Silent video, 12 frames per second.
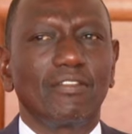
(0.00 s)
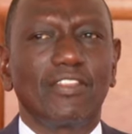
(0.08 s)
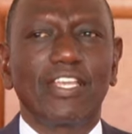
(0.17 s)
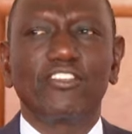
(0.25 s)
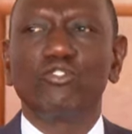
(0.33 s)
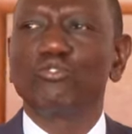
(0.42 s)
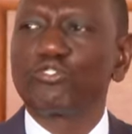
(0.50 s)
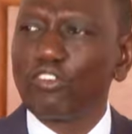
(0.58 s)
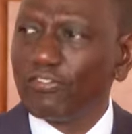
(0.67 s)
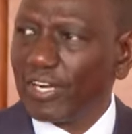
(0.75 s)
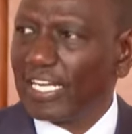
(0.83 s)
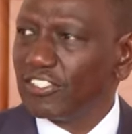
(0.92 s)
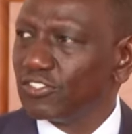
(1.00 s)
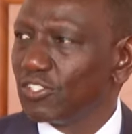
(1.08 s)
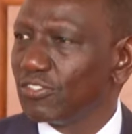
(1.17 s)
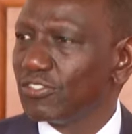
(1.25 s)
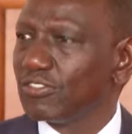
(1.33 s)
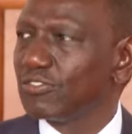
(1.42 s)
the use of
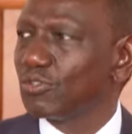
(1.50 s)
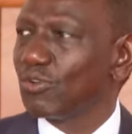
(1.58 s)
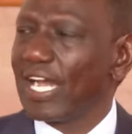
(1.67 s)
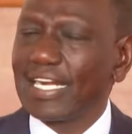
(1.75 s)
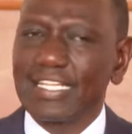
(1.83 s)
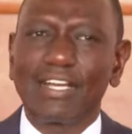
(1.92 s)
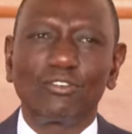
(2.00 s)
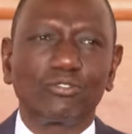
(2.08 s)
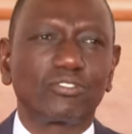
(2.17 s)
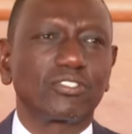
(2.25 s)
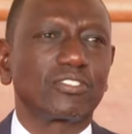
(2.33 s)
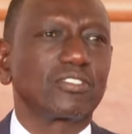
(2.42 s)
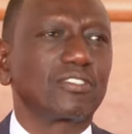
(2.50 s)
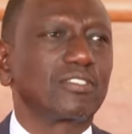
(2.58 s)
religion to carry out